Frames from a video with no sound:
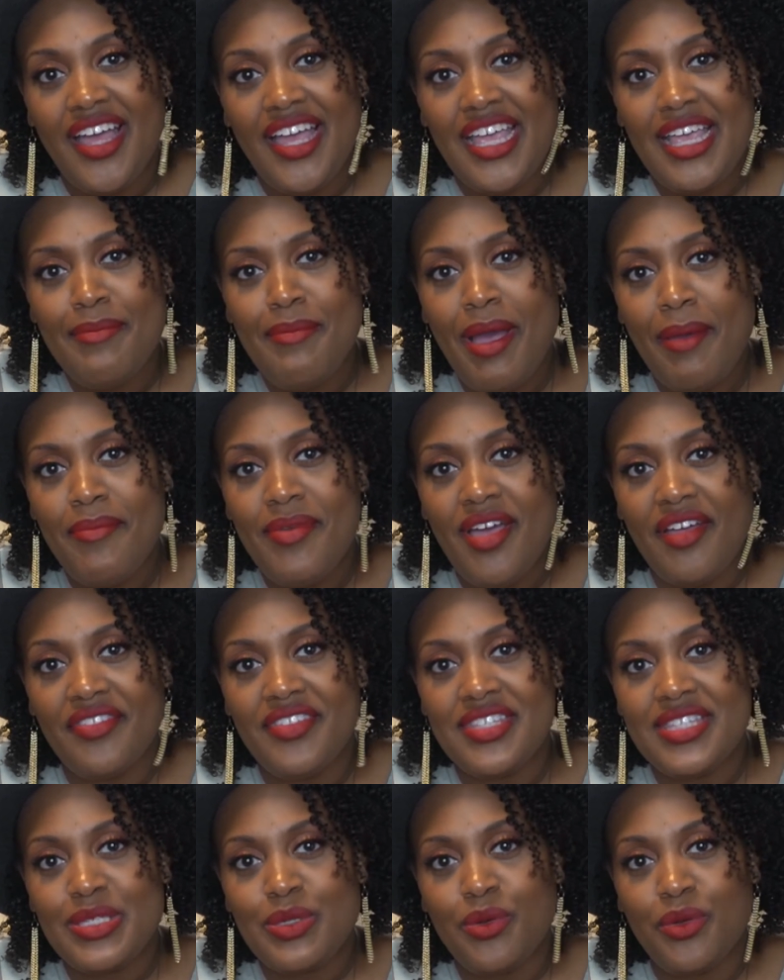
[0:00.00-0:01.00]
It might be on
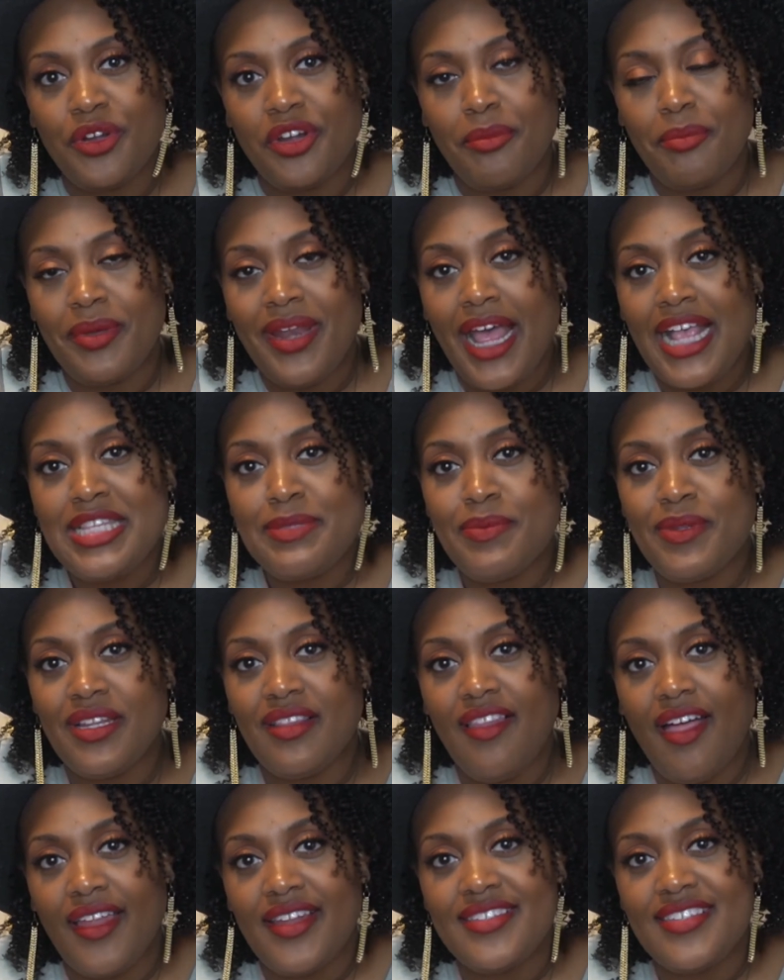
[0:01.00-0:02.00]
this corner, but I spent a
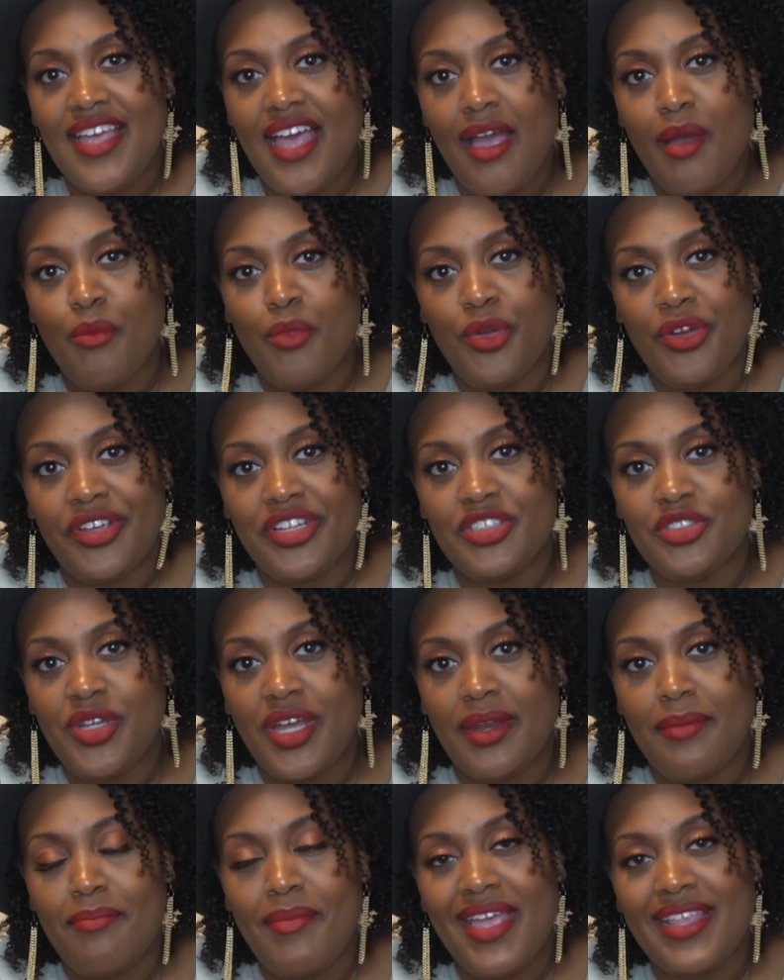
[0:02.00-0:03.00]
lot of time working
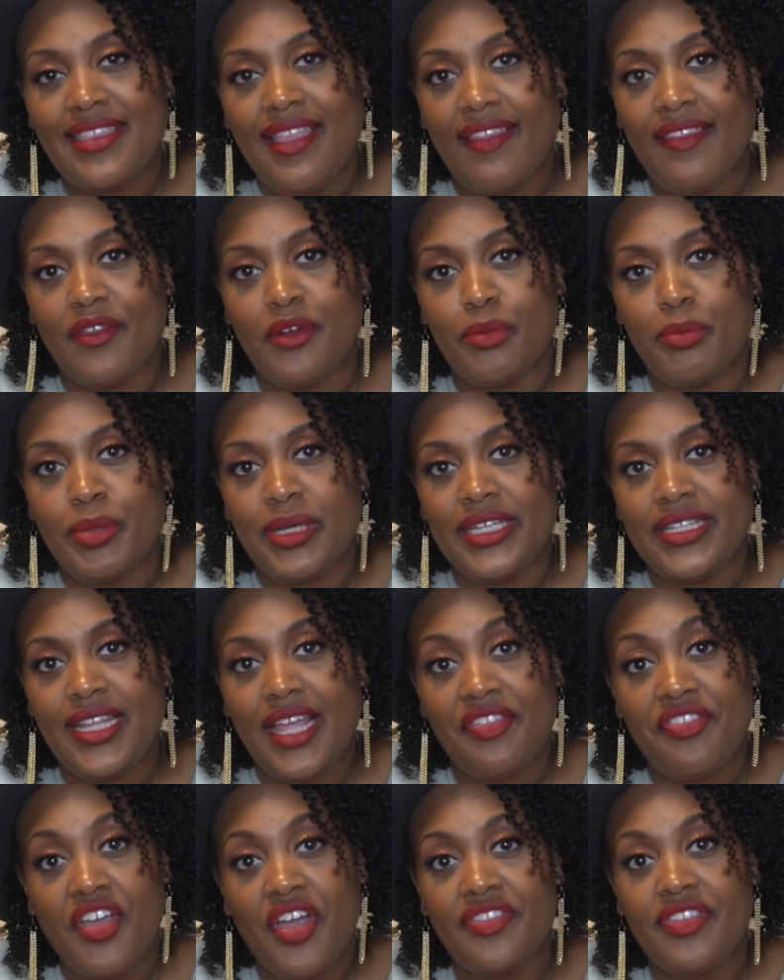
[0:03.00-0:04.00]
trying to make that little button.
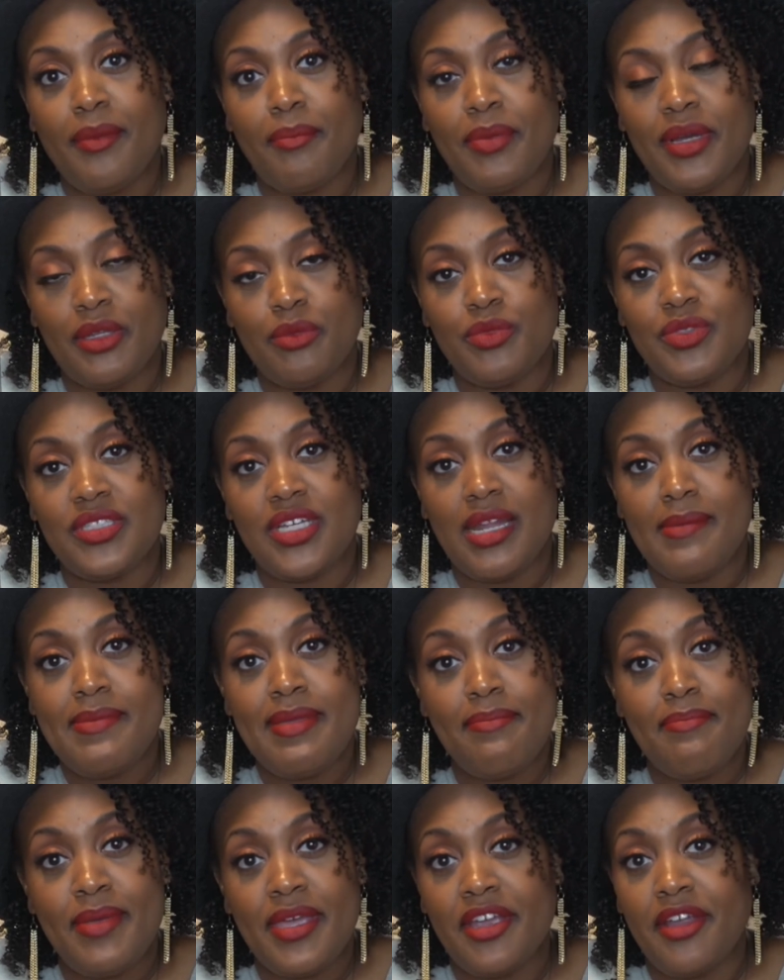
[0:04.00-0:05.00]
I thought the button was going to
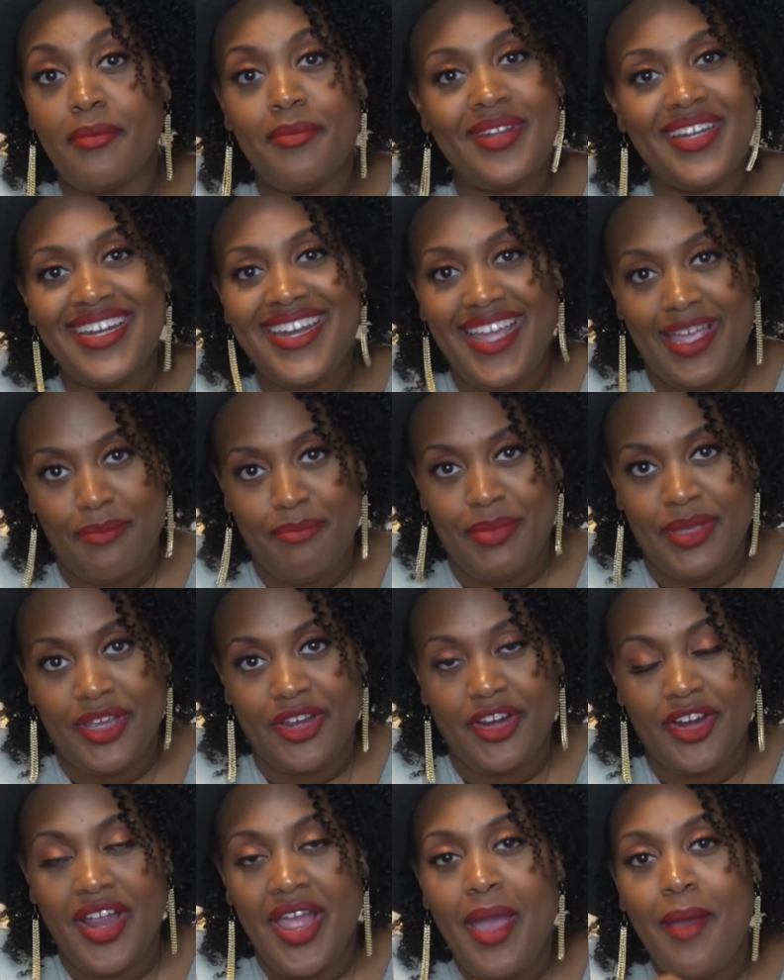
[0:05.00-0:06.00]
be bigger, but it ain't
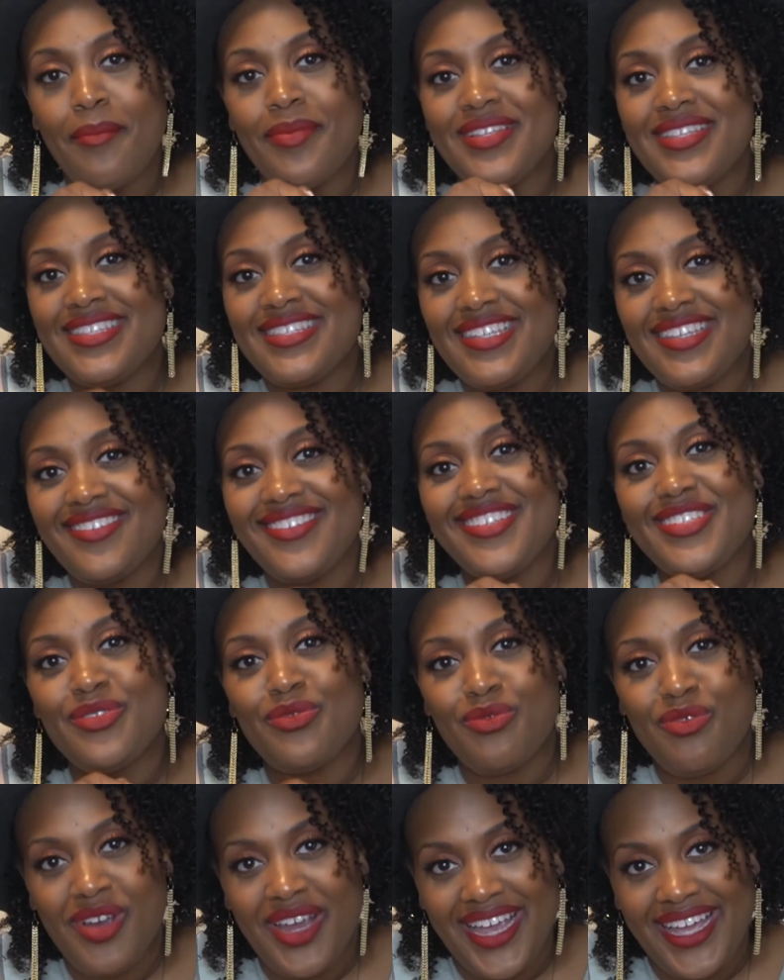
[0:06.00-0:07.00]
bigger. But still, it's
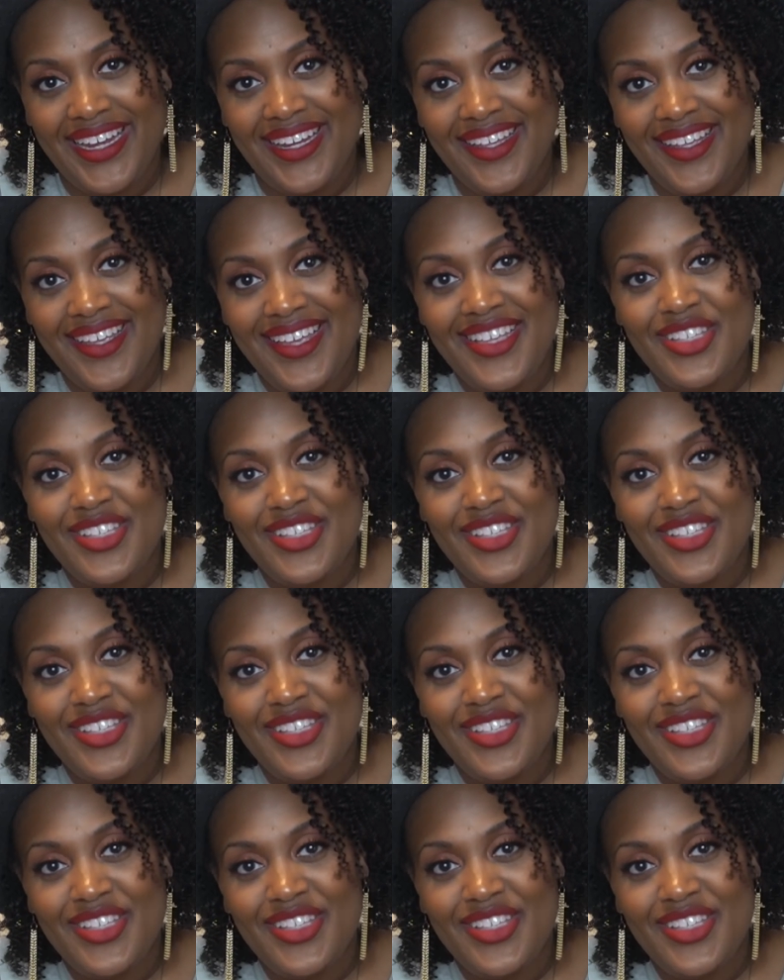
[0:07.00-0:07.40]
red.